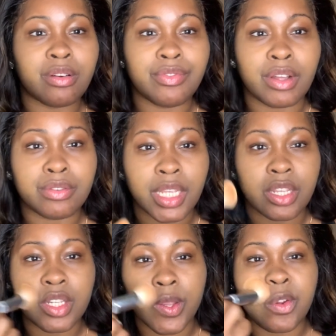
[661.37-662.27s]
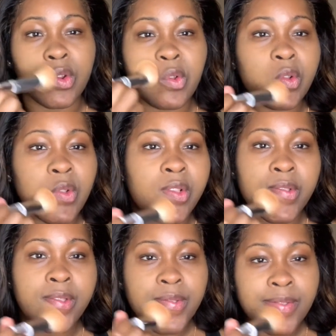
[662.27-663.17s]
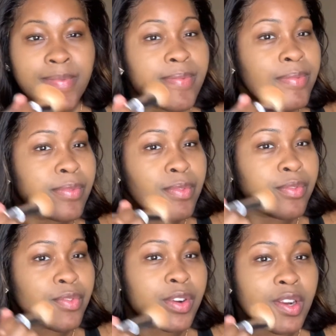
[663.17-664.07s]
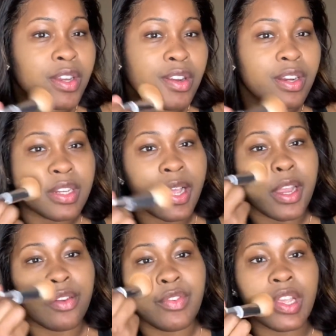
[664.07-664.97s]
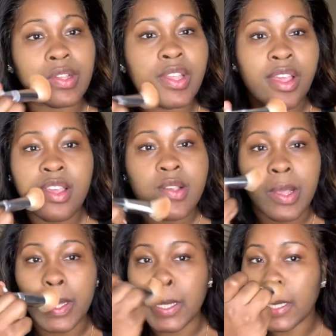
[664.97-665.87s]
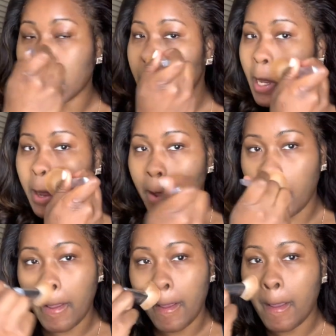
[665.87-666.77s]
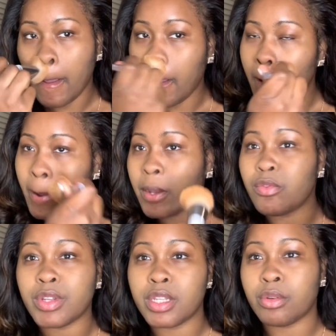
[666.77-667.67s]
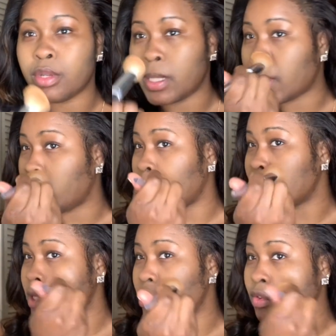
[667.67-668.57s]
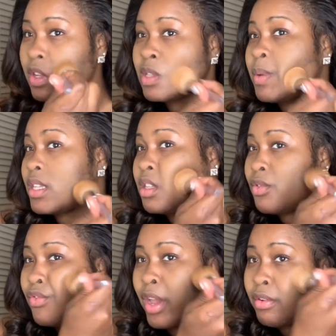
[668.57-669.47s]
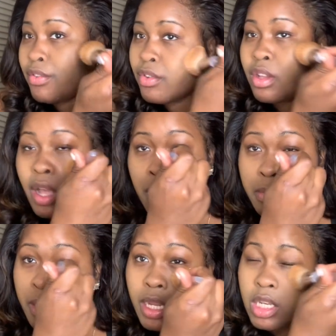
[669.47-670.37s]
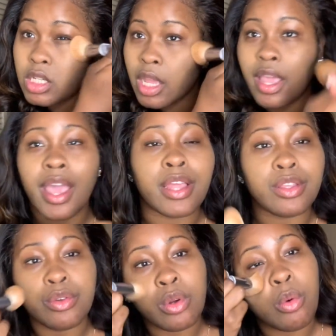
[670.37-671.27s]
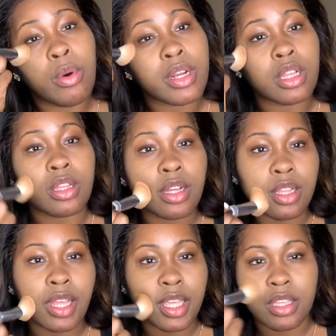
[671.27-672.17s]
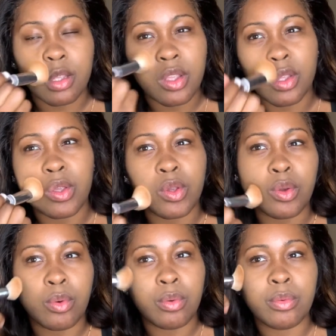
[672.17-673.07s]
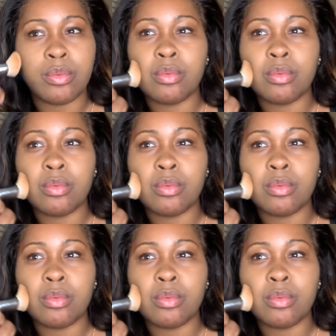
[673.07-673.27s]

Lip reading: of foundation for your entire face because you really don't need that much. The Juvias place is very full coverage, and you don't want to look like you